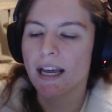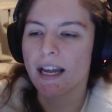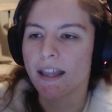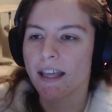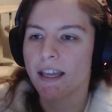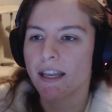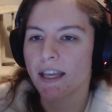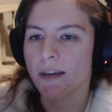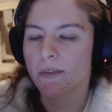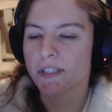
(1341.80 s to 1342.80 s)
And then
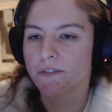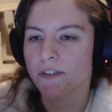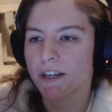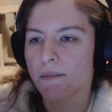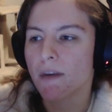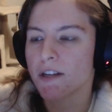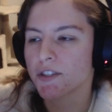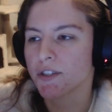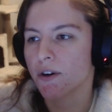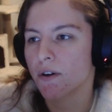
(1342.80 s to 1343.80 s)
it was very much
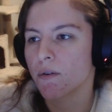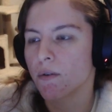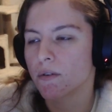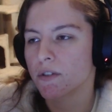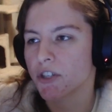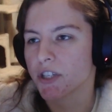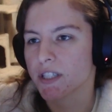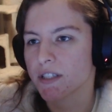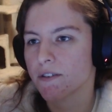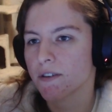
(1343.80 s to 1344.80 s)
so
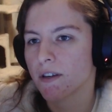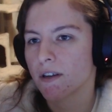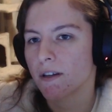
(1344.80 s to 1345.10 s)
just,